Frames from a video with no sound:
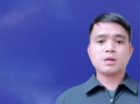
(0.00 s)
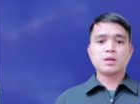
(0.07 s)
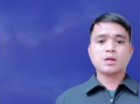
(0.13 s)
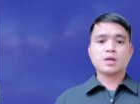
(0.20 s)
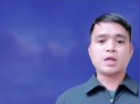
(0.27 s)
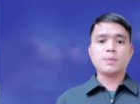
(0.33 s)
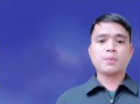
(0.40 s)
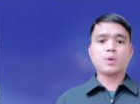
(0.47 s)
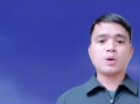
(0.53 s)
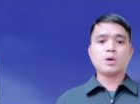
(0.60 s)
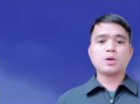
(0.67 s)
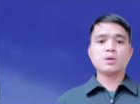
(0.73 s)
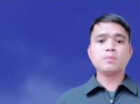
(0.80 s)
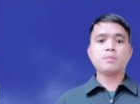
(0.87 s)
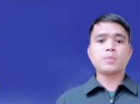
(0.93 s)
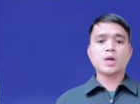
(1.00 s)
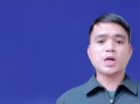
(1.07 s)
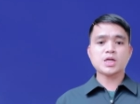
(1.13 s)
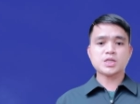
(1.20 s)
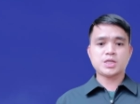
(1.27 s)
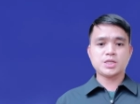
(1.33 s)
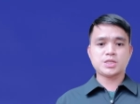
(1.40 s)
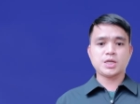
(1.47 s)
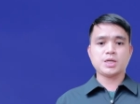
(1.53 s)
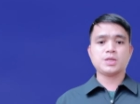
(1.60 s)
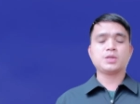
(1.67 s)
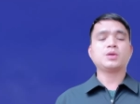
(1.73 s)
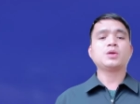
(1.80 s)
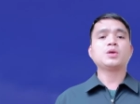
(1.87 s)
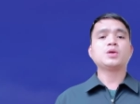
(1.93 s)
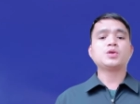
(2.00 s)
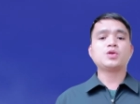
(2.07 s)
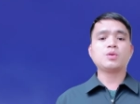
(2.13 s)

keep on practicing. You